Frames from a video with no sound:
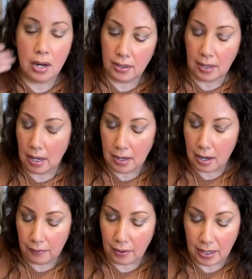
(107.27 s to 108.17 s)
or
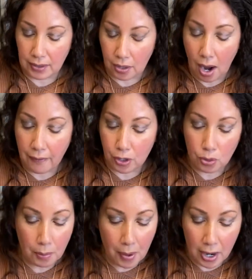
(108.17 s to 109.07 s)
not a fundraiser, a
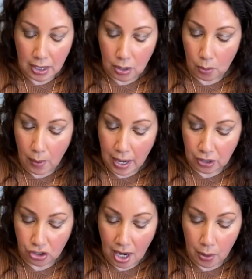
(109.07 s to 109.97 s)
virtual party or a
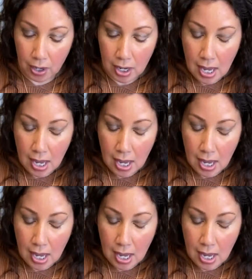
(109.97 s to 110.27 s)
wedding shower,